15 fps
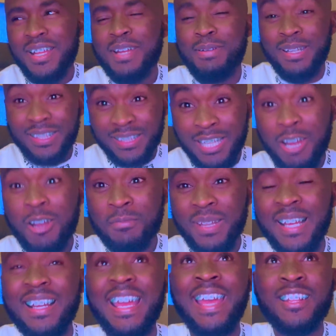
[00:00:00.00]
But now I'm
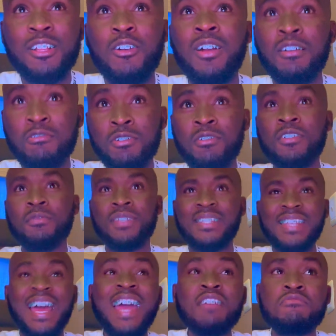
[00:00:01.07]
like, I talk a good with
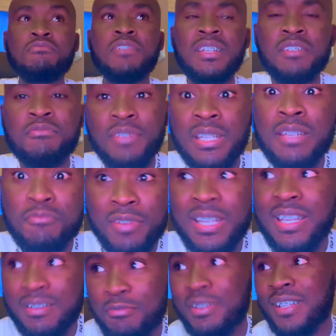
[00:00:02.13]
it. I really, really,
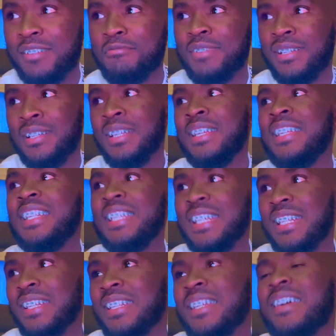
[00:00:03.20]
really, really, really
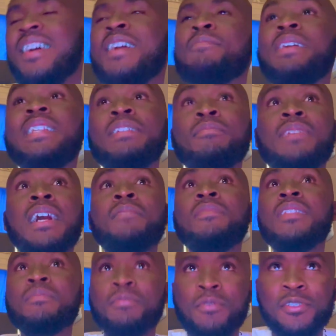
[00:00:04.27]
need it. But I'm in
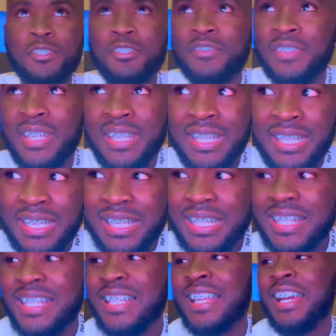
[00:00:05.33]
the process of getting it.